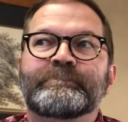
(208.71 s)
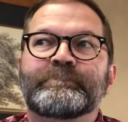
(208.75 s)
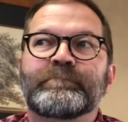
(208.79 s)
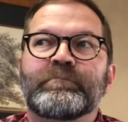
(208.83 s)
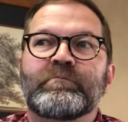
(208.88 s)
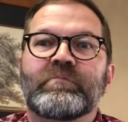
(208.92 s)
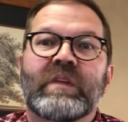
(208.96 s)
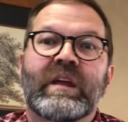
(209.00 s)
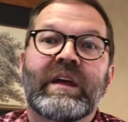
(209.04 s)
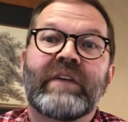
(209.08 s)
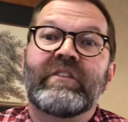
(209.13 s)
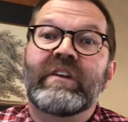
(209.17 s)

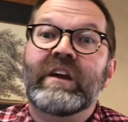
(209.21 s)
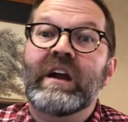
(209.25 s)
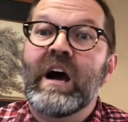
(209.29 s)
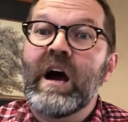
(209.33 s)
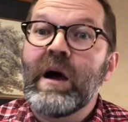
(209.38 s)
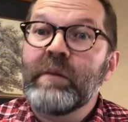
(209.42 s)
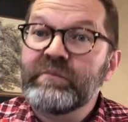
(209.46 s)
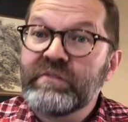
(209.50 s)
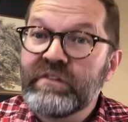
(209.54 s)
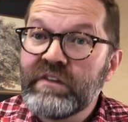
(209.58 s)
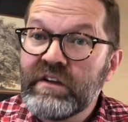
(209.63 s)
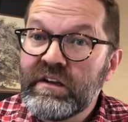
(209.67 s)
kind of an
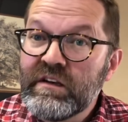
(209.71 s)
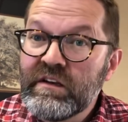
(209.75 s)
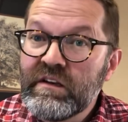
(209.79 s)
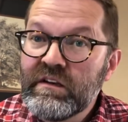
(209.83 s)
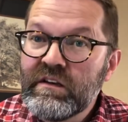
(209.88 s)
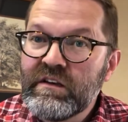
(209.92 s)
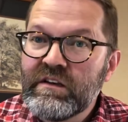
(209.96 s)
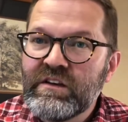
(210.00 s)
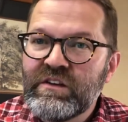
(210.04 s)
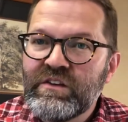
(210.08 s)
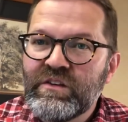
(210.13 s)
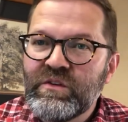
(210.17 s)
option
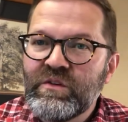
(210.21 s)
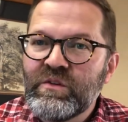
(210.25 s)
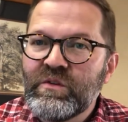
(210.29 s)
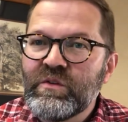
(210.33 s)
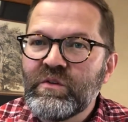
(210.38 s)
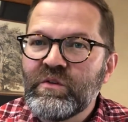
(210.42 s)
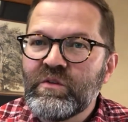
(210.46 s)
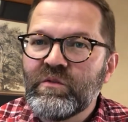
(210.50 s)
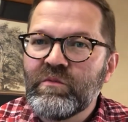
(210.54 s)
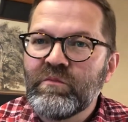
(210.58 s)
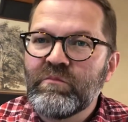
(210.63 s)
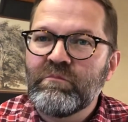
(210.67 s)

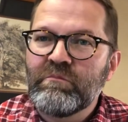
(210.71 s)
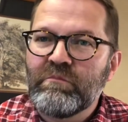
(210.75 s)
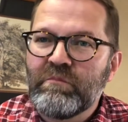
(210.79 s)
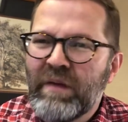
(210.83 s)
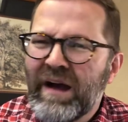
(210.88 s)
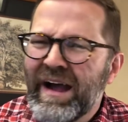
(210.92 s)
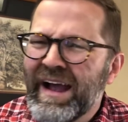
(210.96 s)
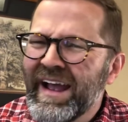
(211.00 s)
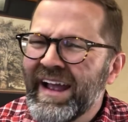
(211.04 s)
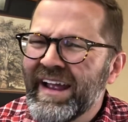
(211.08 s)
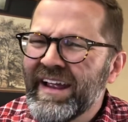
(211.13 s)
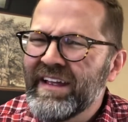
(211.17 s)
to
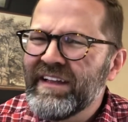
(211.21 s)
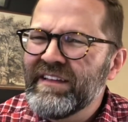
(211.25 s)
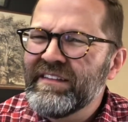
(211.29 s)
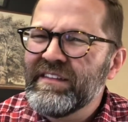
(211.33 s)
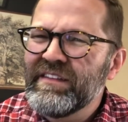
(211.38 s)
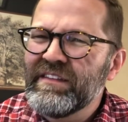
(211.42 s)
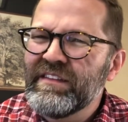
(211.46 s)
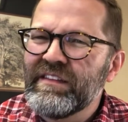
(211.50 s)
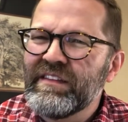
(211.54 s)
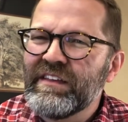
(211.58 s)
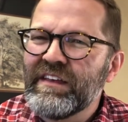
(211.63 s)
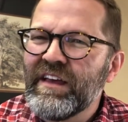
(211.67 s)
buy
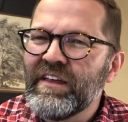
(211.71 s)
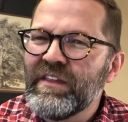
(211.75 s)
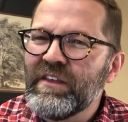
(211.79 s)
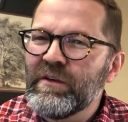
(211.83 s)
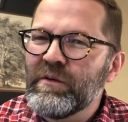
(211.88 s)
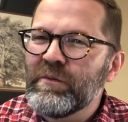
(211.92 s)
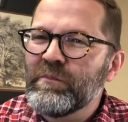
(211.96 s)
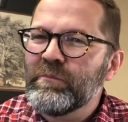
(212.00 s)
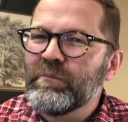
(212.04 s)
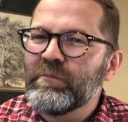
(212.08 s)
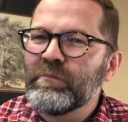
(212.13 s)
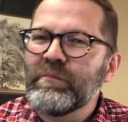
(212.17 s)
the
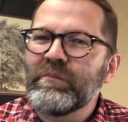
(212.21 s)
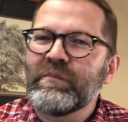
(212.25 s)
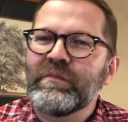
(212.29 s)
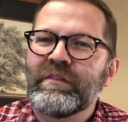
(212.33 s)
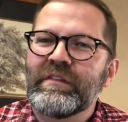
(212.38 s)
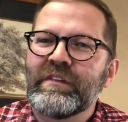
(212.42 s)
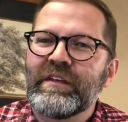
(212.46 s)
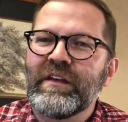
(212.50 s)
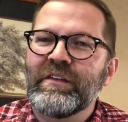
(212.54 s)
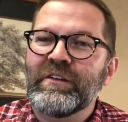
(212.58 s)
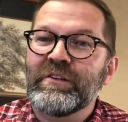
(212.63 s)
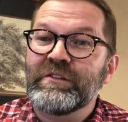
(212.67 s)

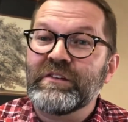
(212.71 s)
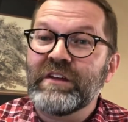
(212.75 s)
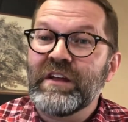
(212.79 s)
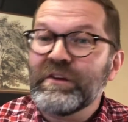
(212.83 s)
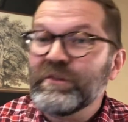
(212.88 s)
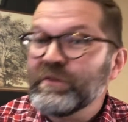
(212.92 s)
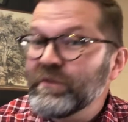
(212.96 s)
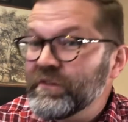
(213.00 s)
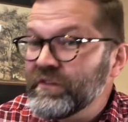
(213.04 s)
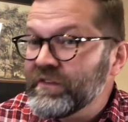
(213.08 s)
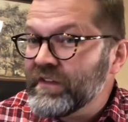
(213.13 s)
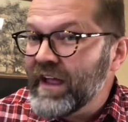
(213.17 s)
other's
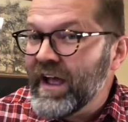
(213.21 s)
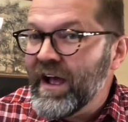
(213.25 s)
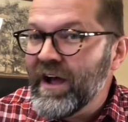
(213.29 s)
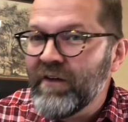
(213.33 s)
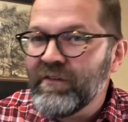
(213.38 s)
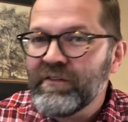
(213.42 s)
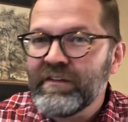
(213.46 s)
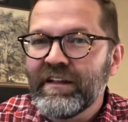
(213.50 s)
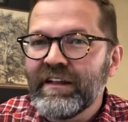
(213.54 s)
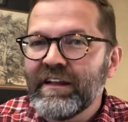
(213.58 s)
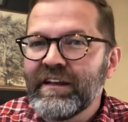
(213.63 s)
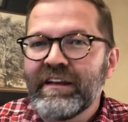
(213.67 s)
interest out
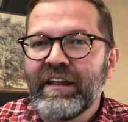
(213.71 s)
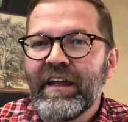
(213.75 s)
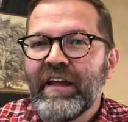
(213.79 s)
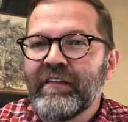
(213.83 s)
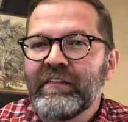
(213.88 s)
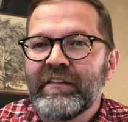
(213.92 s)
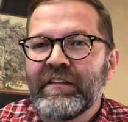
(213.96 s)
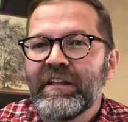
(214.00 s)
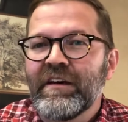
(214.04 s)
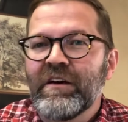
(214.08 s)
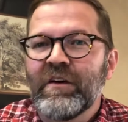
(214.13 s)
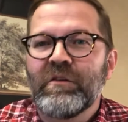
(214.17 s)

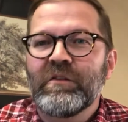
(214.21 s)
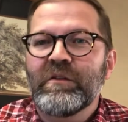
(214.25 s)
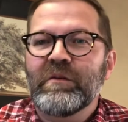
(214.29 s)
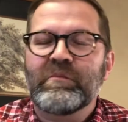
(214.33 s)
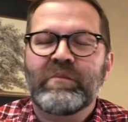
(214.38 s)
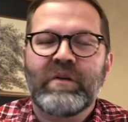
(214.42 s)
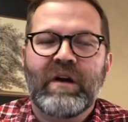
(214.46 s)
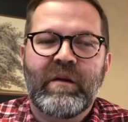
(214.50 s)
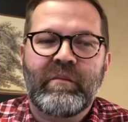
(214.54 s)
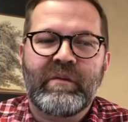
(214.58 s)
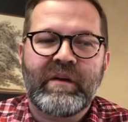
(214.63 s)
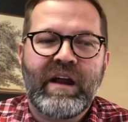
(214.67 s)
and own the
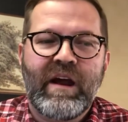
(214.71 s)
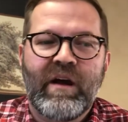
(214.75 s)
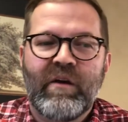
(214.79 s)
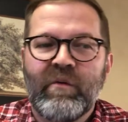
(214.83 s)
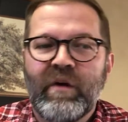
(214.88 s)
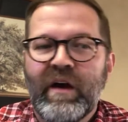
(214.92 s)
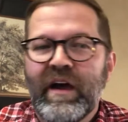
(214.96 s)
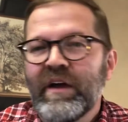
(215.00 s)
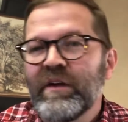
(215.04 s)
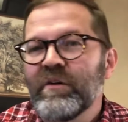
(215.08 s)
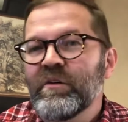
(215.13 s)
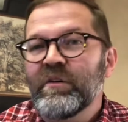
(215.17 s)
property
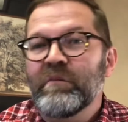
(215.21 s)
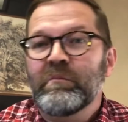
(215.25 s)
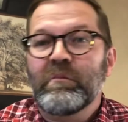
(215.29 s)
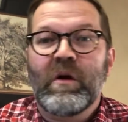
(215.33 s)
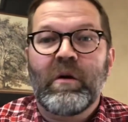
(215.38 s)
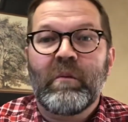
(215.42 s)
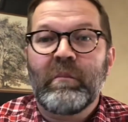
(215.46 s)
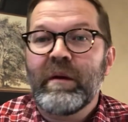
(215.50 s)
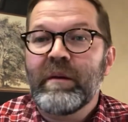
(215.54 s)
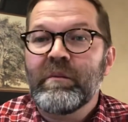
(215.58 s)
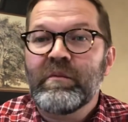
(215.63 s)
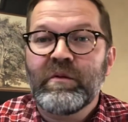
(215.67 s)
outright, or
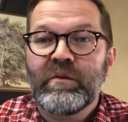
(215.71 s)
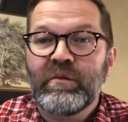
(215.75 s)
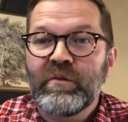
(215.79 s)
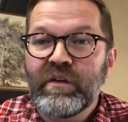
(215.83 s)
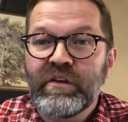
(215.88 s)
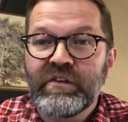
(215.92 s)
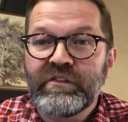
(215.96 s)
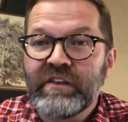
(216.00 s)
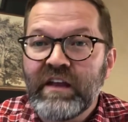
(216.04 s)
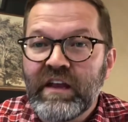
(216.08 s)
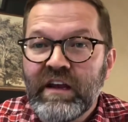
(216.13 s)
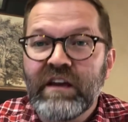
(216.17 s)
maybe the real
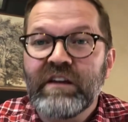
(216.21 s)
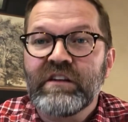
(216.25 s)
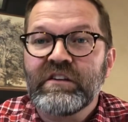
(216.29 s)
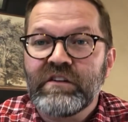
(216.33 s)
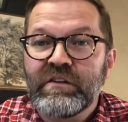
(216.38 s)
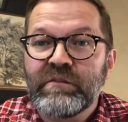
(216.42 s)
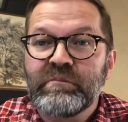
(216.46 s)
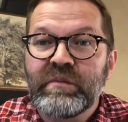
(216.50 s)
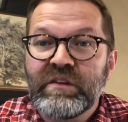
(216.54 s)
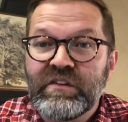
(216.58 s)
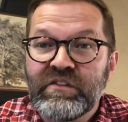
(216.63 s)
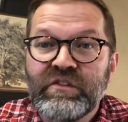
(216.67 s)
estate can
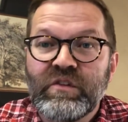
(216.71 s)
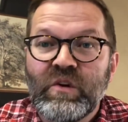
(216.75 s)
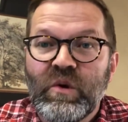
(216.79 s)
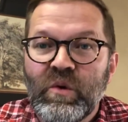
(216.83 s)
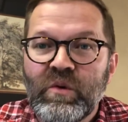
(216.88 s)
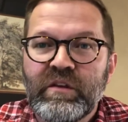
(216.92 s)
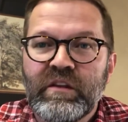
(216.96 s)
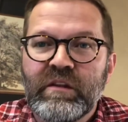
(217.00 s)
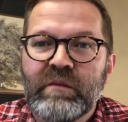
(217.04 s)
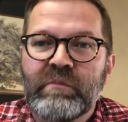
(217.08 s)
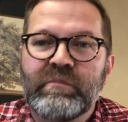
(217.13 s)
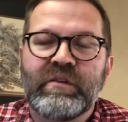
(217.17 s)
just be sold
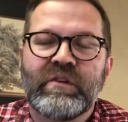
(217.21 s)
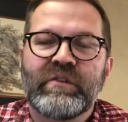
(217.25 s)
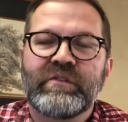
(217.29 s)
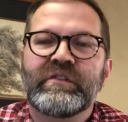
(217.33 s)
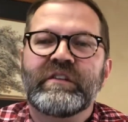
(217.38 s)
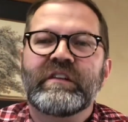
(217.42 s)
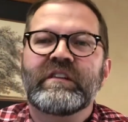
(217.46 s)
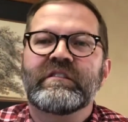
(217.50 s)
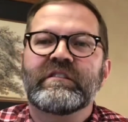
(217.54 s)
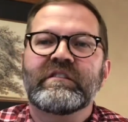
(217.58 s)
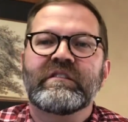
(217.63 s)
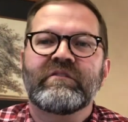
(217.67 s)
and the
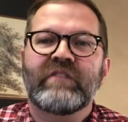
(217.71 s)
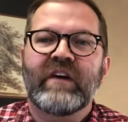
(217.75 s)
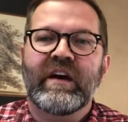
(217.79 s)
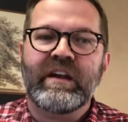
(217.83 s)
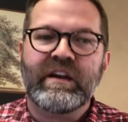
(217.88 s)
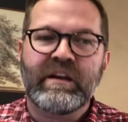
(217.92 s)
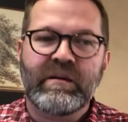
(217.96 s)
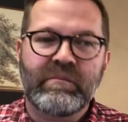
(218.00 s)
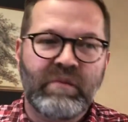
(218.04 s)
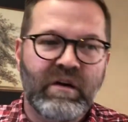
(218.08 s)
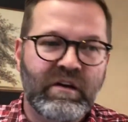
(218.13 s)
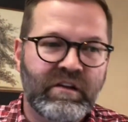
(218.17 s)
proceeds
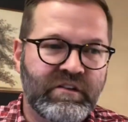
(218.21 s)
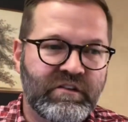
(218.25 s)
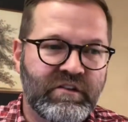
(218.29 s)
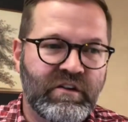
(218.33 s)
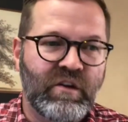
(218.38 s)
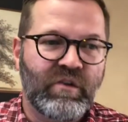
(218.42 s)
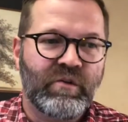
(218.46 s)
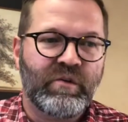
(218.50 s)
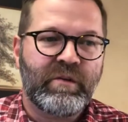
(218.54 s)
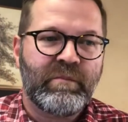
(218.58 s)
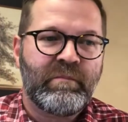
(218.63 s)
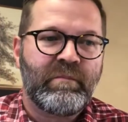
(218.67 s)
divided among the
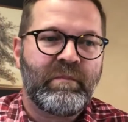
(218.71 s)
children.